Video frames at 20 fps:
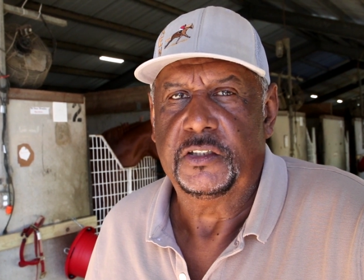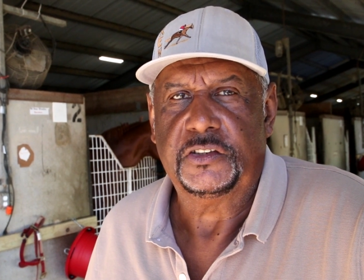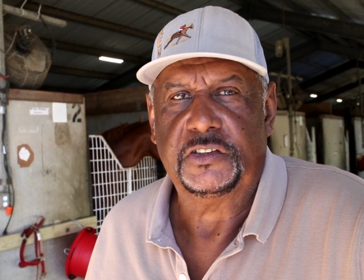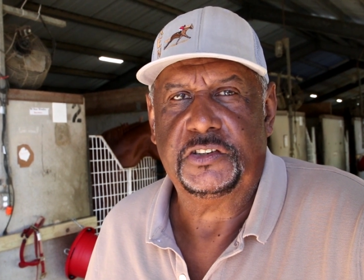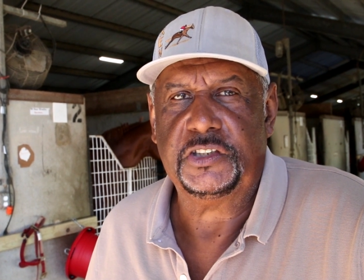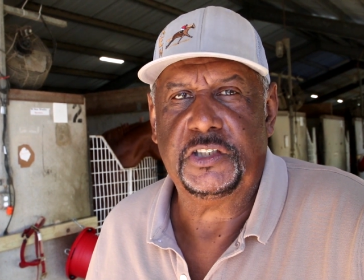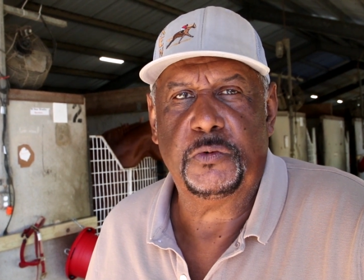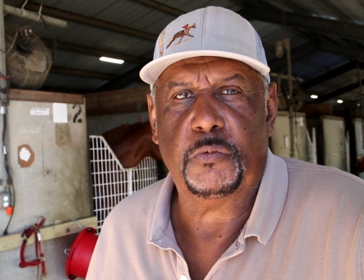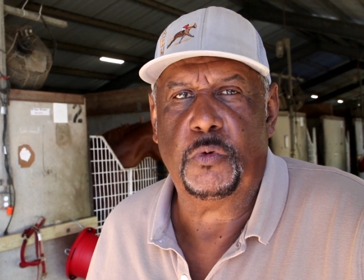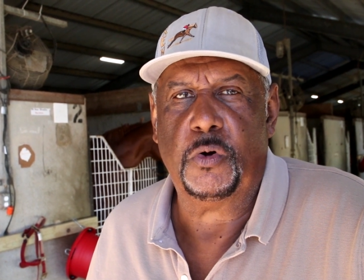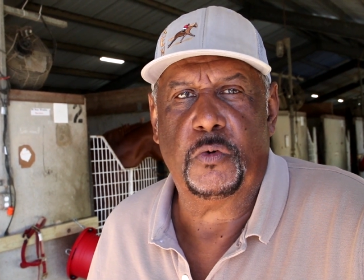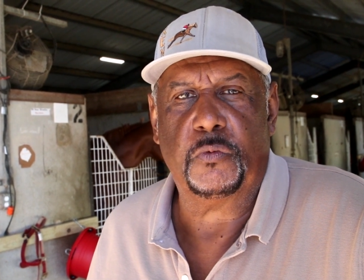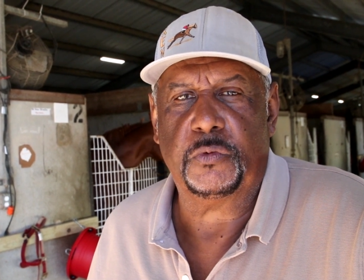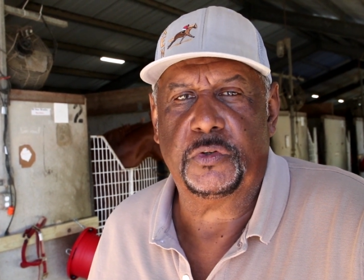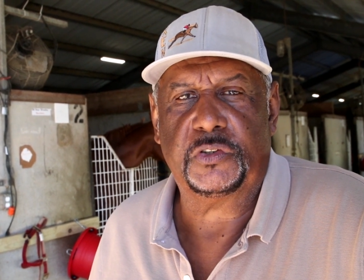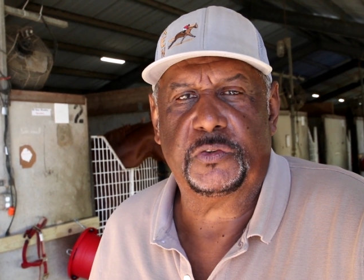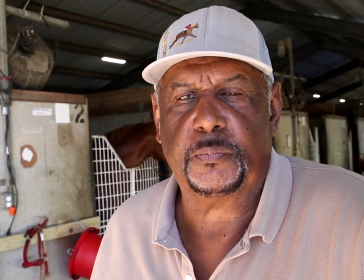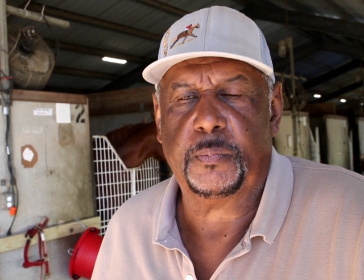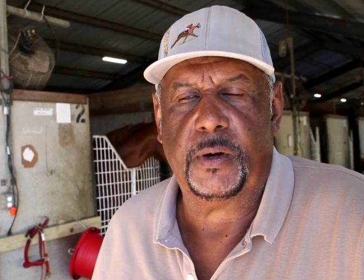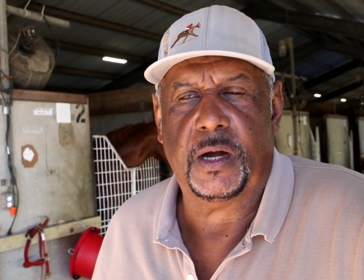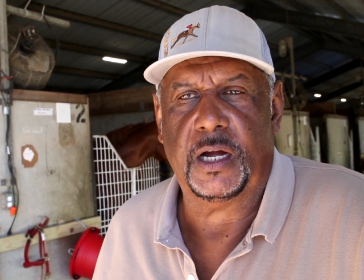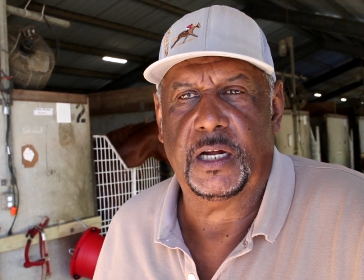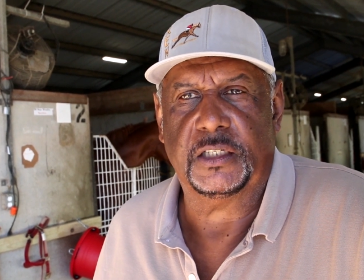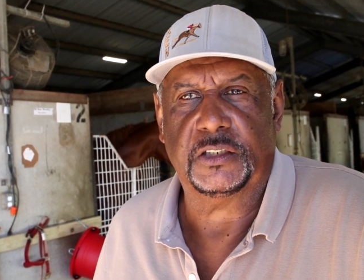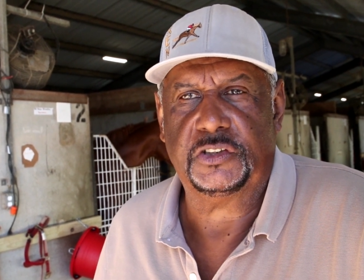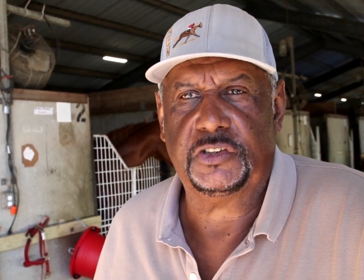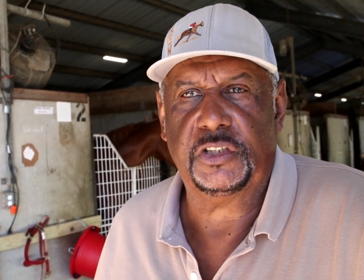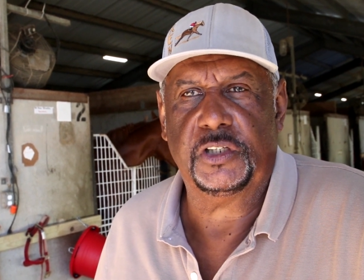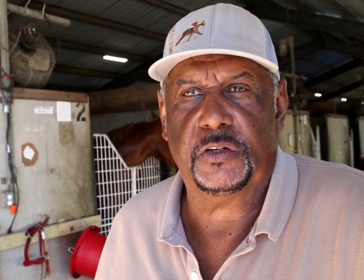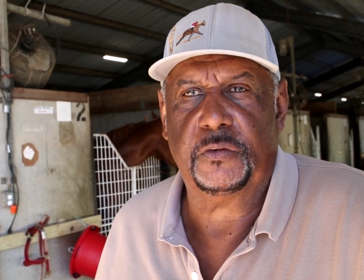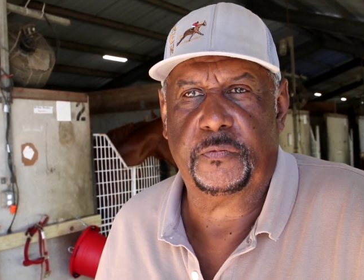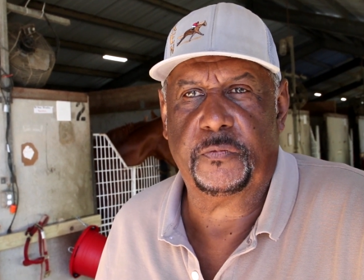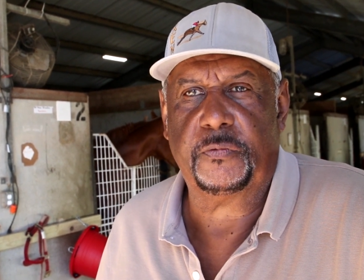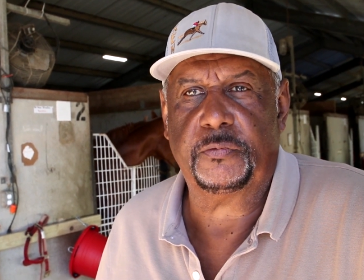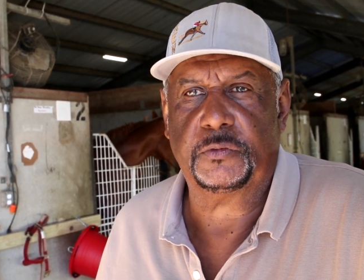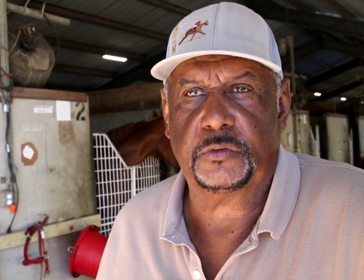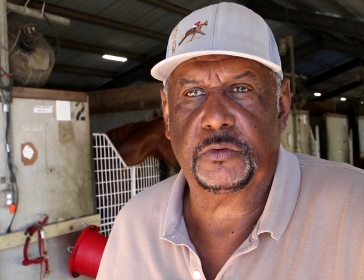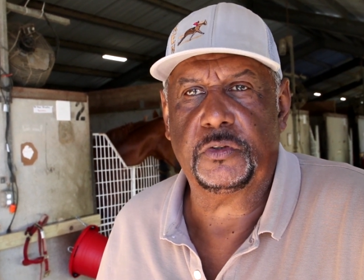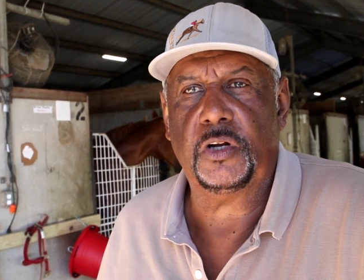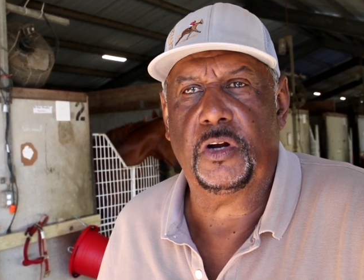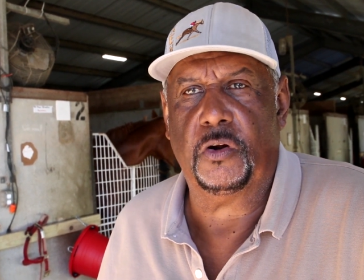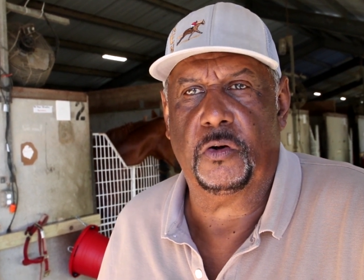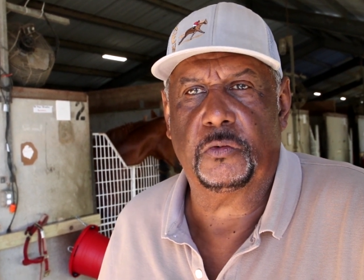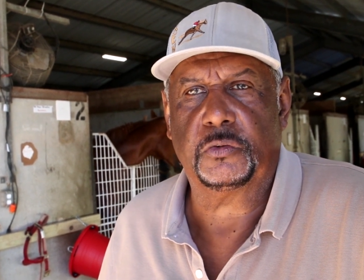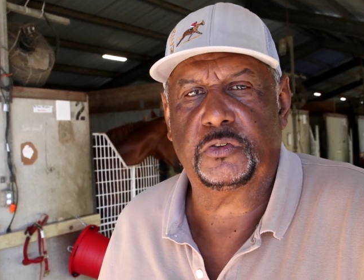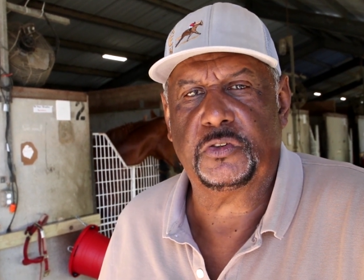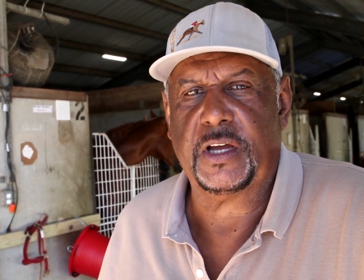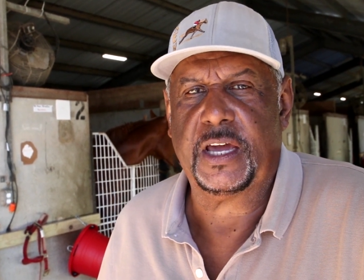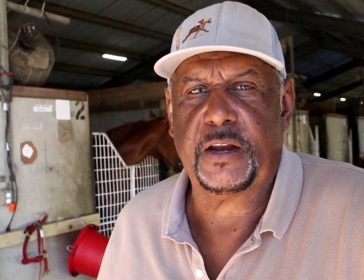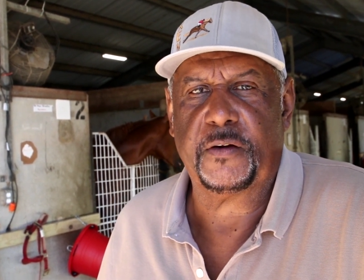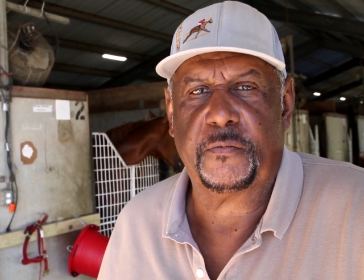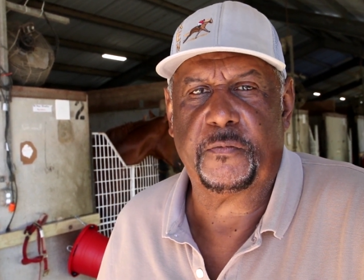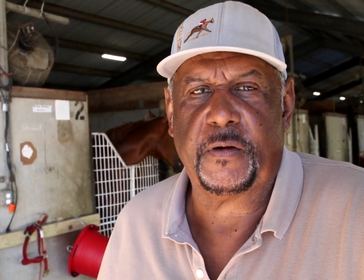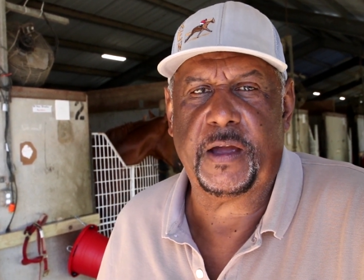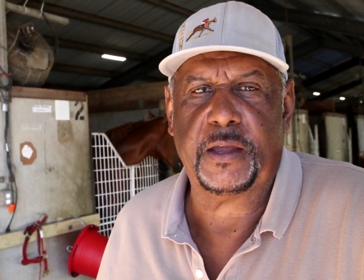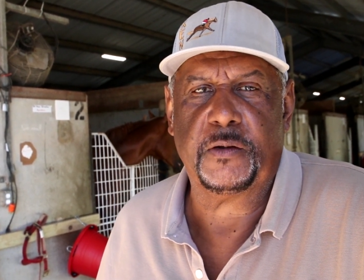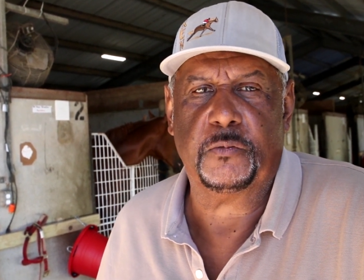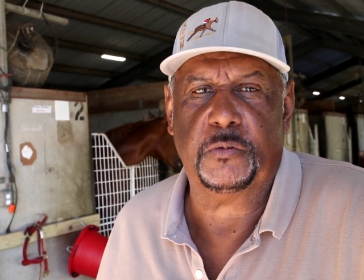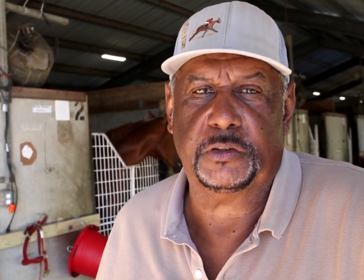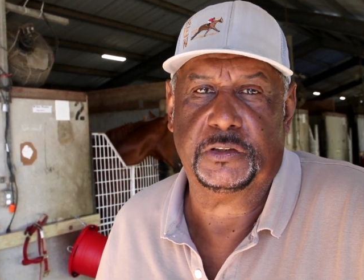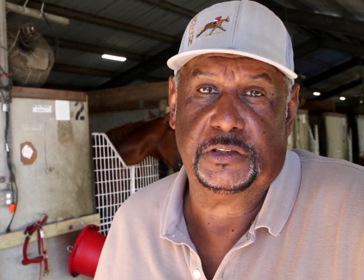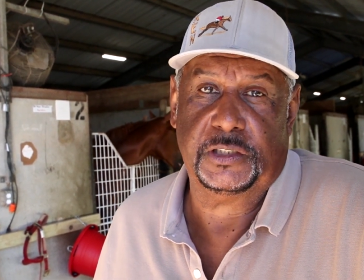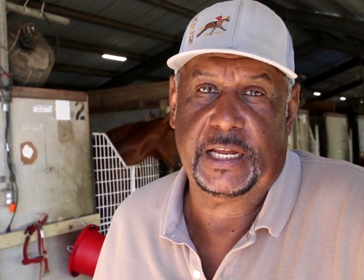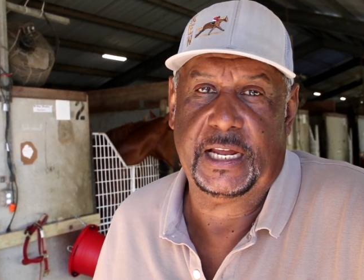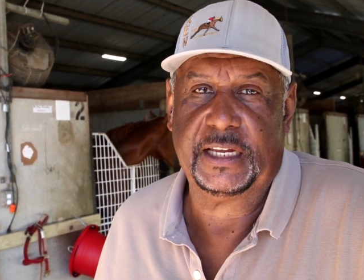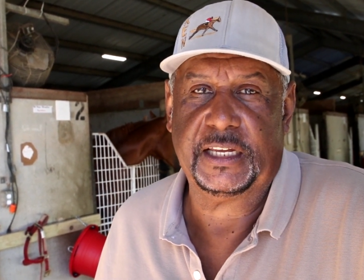she won't respond. She'll, try to fight with you.